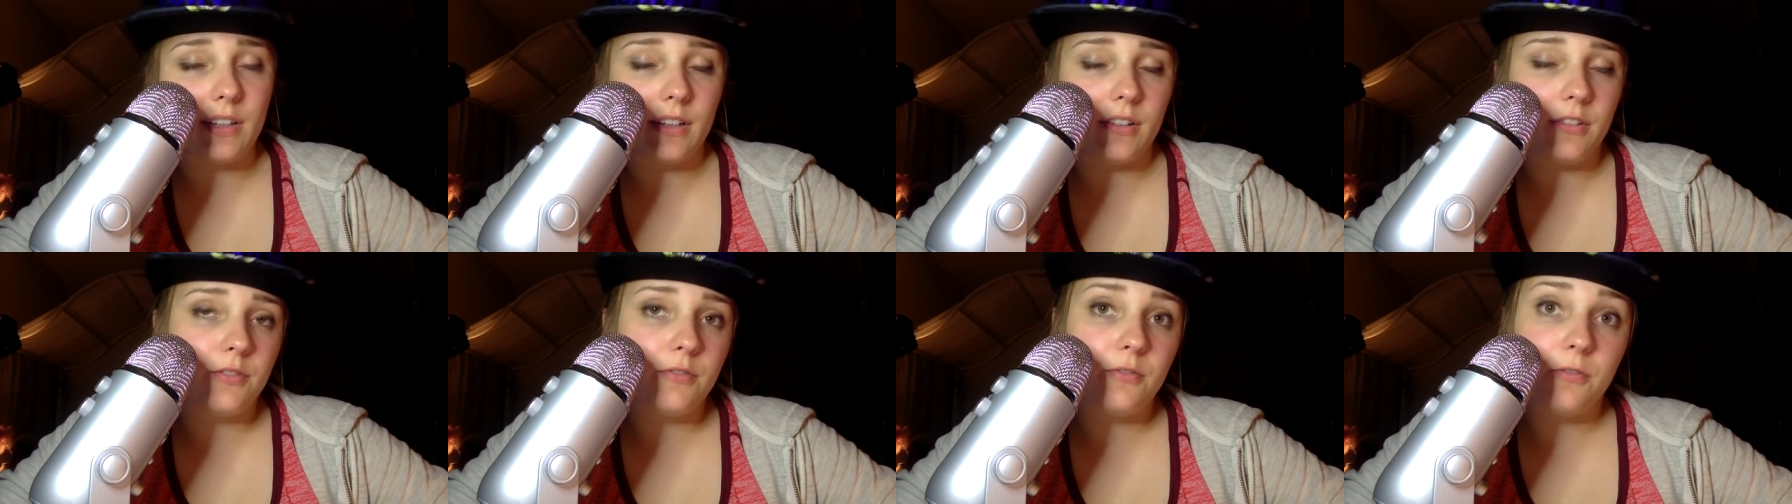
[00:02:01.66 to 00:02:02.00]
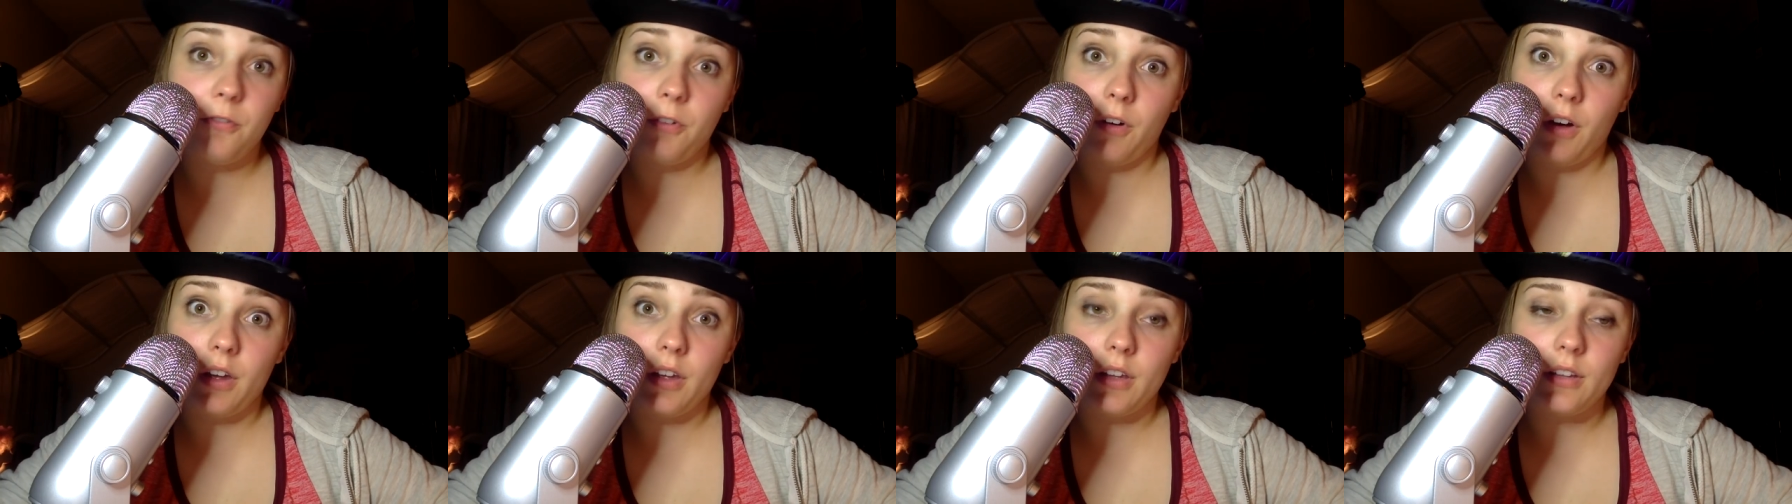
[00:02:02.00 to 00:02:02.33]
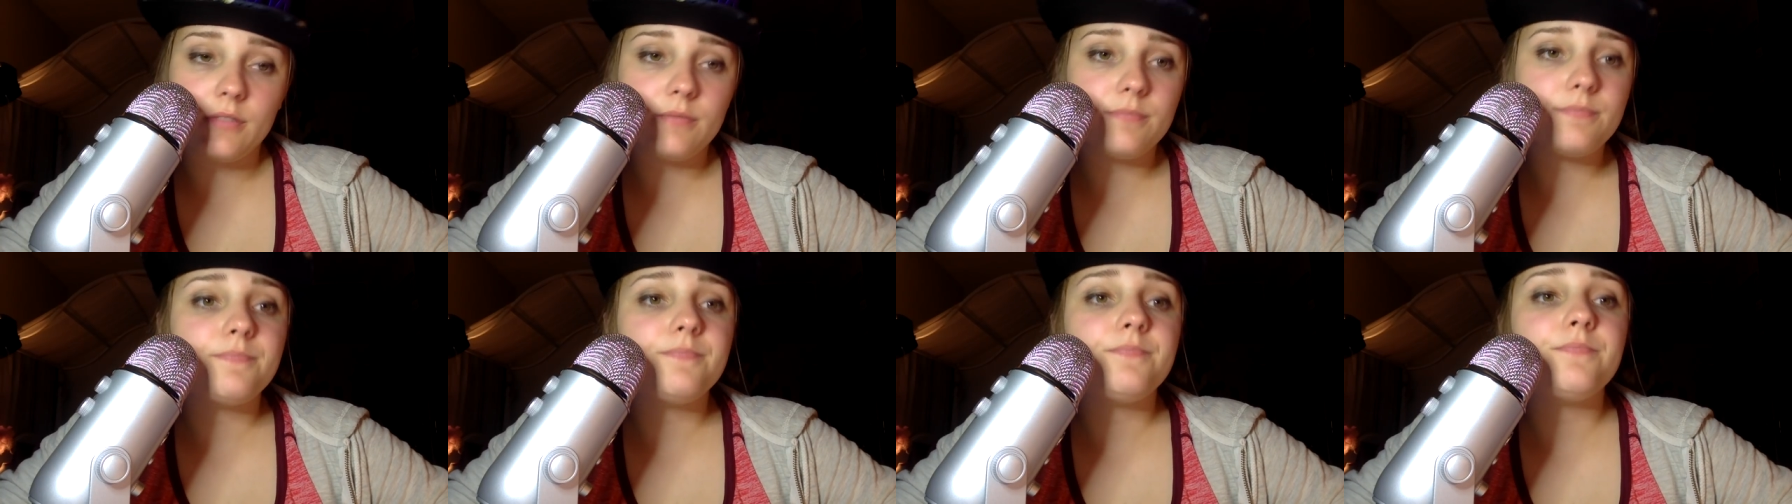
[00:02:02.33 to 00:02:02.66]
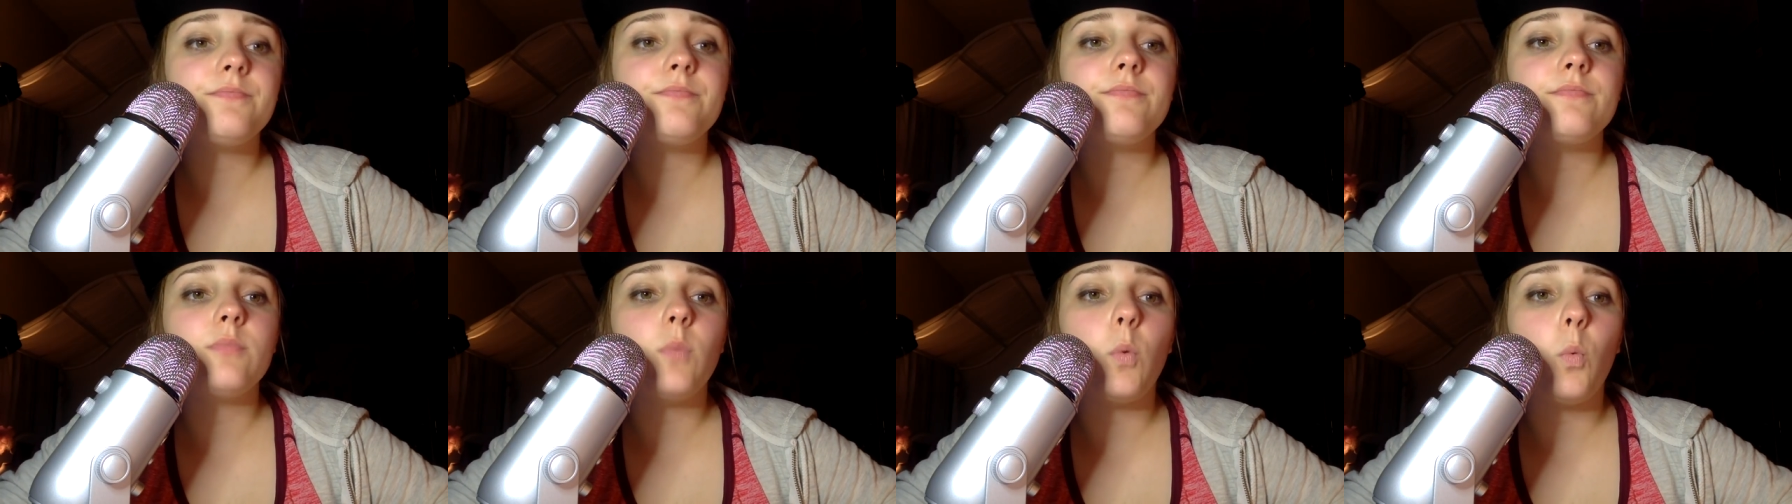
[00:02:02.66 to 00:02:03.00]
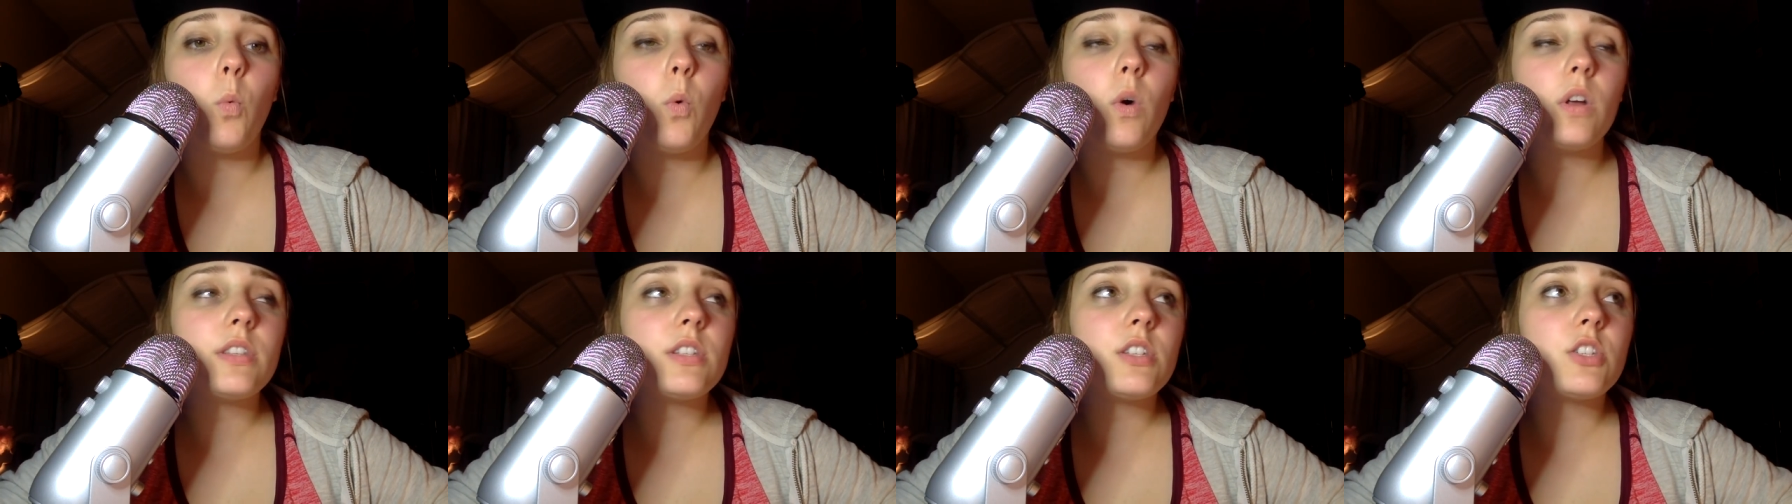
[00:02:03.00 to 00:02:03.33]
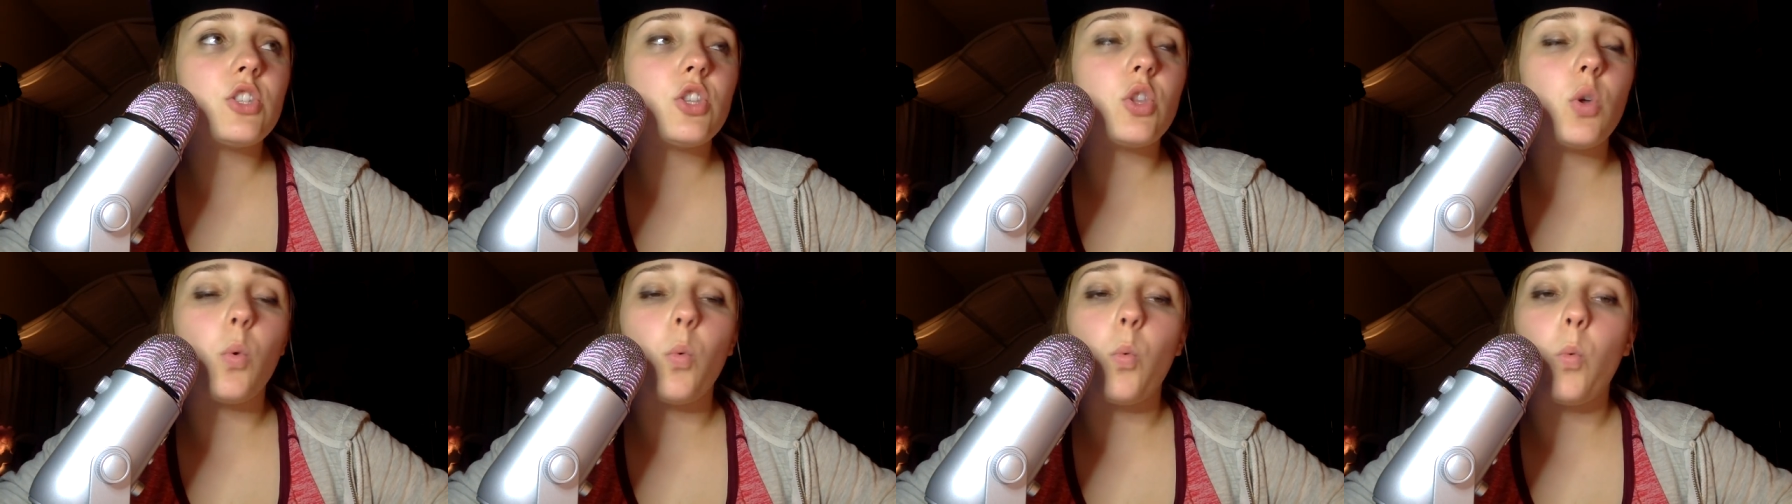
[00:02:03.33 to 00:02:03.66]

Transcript: eh, fuck it. What's the